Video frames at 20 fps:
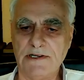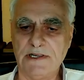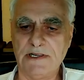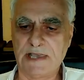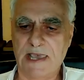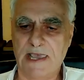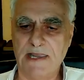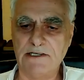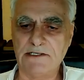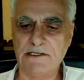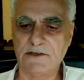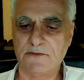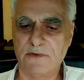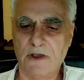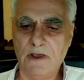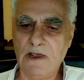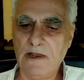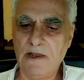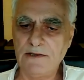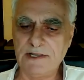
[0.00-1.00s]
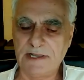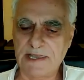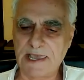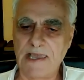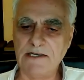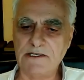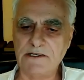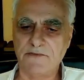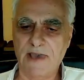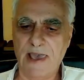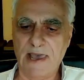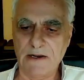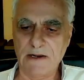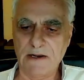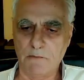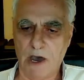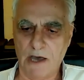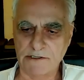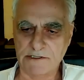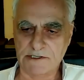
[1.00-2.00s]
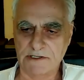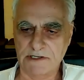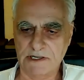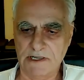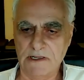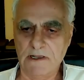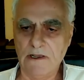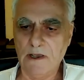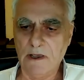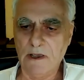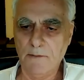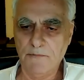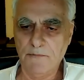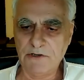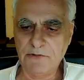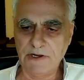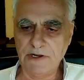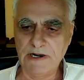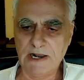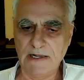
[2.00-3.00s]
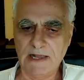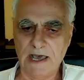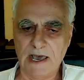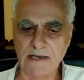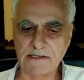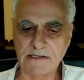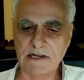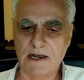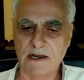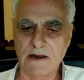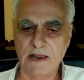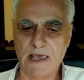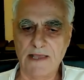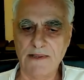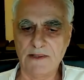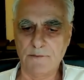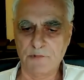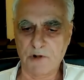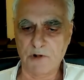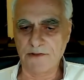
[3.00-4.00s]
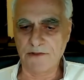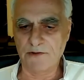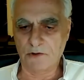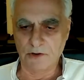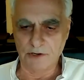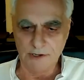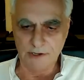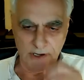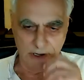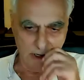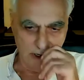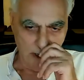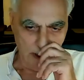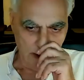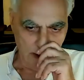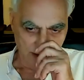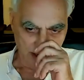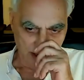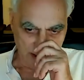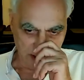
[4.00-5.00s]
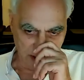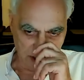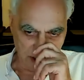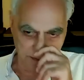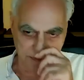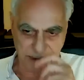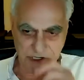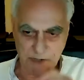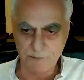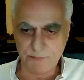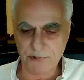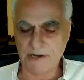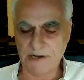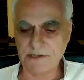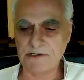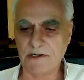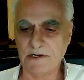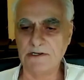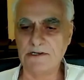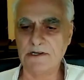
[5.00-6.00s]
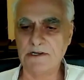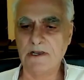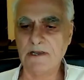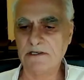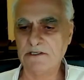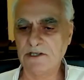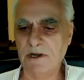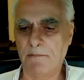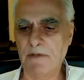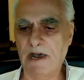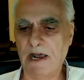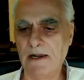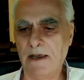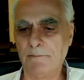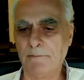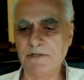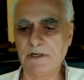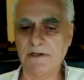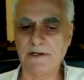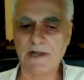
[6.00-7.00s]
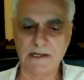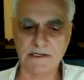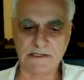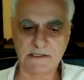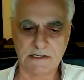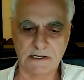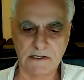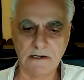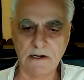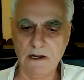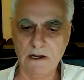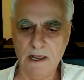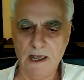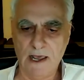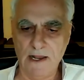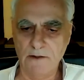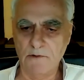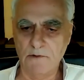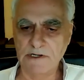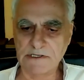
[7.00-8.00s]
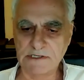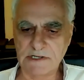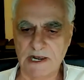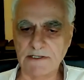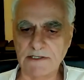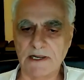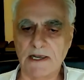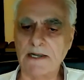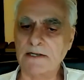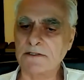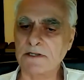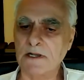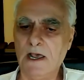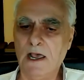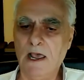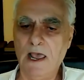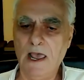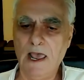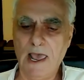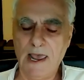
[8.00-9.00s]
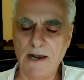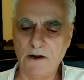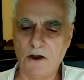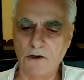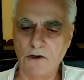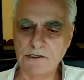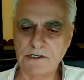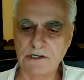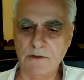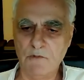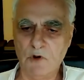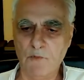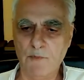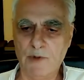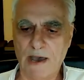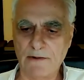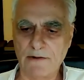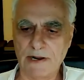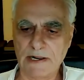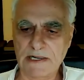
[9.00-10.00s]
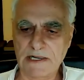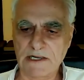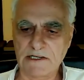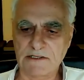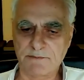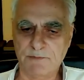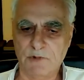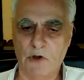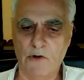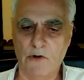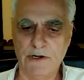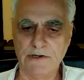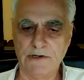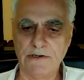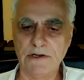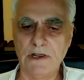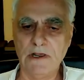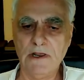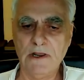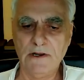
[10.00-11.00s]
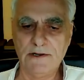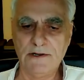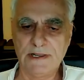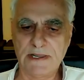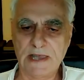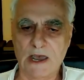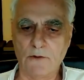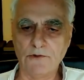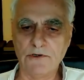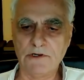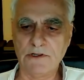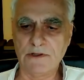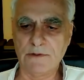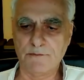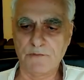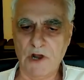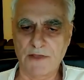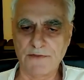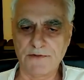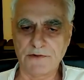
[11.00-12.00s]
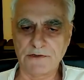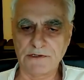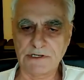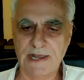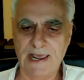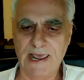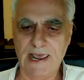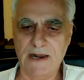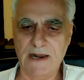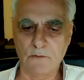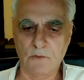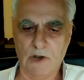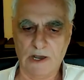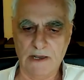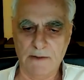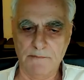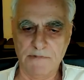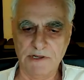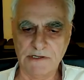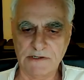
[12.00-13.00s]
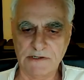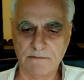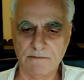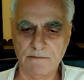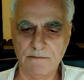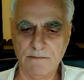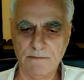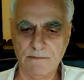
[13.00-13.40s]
decades of animosity between Al-Azhar and the Brotherhood that Egyptian presidents Jamal Abdel Nasser, Anwar Sadat, and Hosni Mubarak exploited to counter the brothers and Wahhabism.